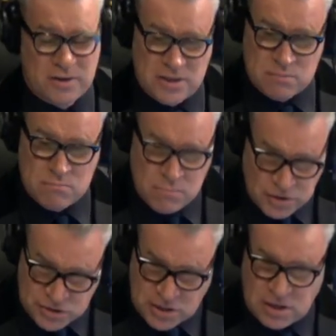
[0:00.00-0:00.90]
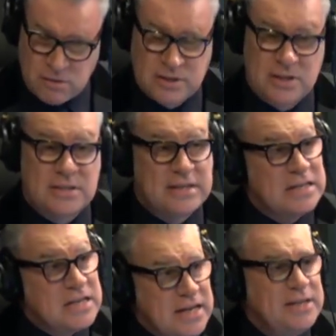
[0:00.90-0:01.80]
It is muscular. It is. It
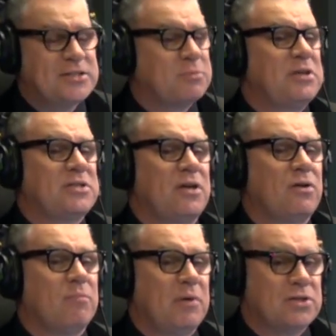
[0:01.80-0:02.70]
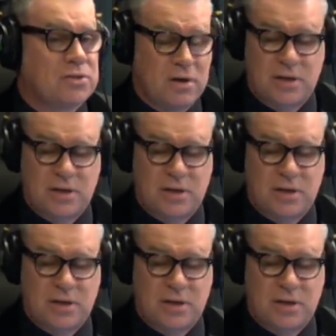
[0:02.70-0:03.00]
needs to be seen on a big screen.